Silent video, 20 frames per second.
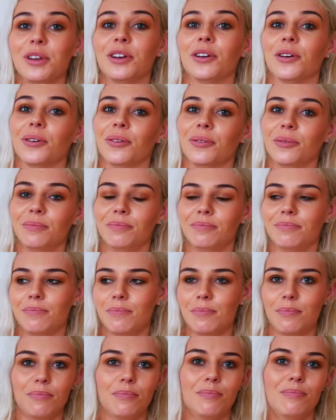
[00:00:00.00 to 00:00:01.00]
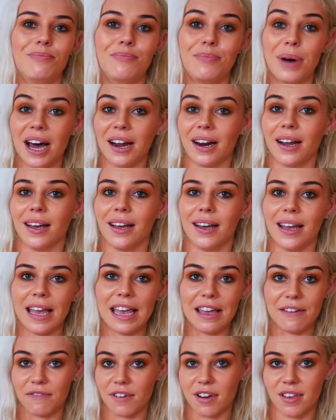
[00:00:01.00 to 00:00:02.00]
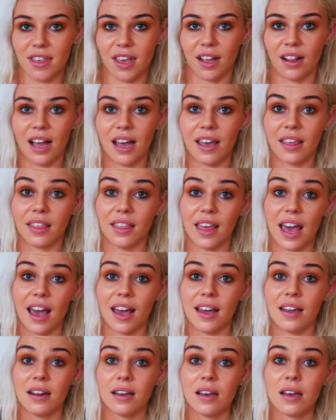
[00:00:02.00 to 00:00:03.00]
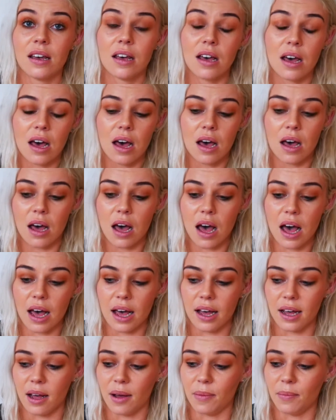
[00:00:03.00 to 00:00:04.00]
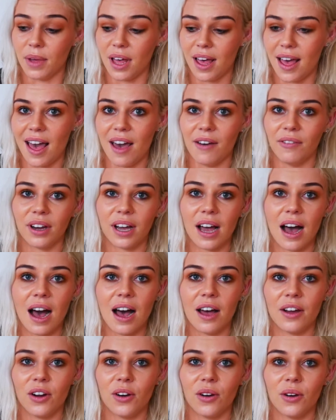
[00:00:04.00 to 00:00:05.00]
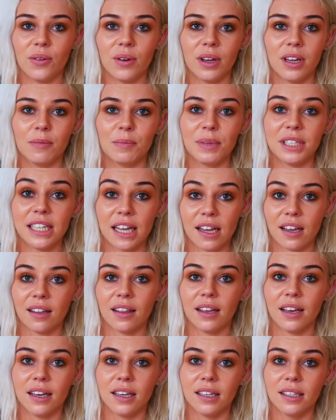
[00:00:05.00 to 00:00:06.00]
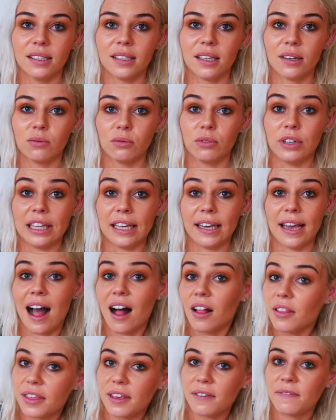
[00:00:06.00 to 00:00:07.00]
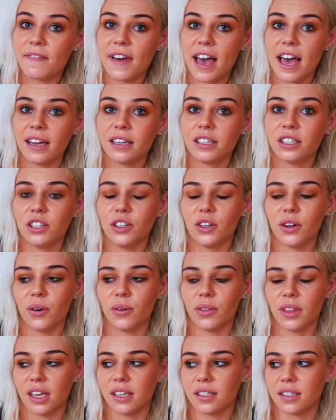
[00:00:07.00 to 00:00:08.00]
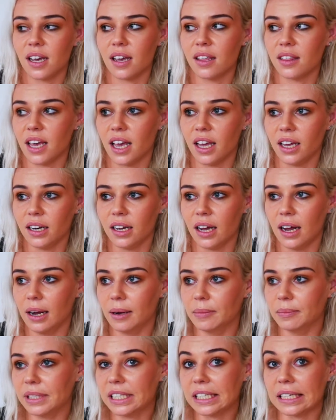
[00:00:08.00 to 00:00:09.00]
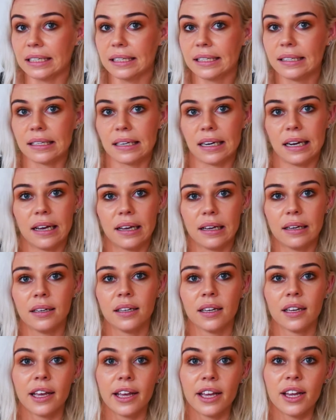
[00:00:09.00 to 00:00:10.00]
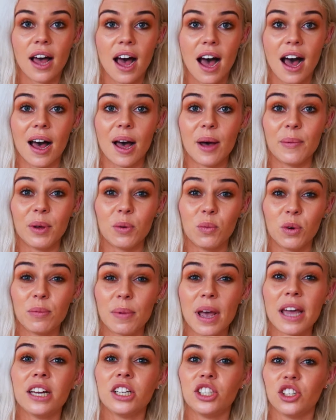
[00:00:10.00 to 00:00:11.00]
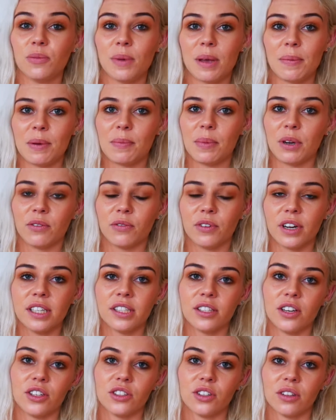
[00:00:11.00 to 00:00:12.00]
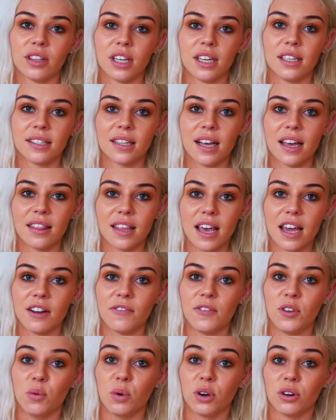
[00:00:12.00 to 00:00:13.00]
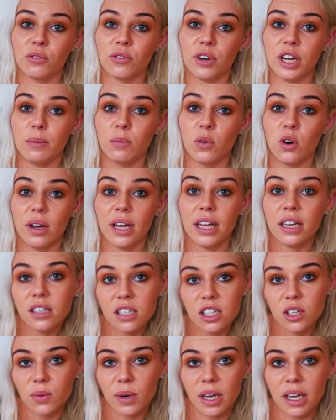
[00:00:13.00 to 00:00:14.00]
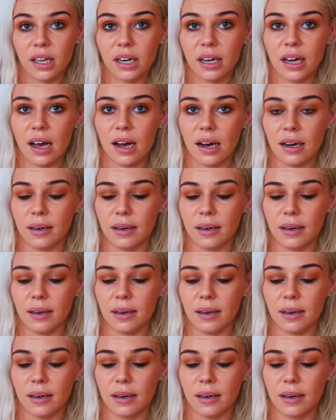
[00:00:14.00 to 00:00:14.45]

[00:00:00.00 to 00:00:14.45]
you know, butter, everything like that. Avocado in particular is a really healthy fat, you know, things like that to consider. It would pay to do maybe a bit of research on things like that if you want to read more into it,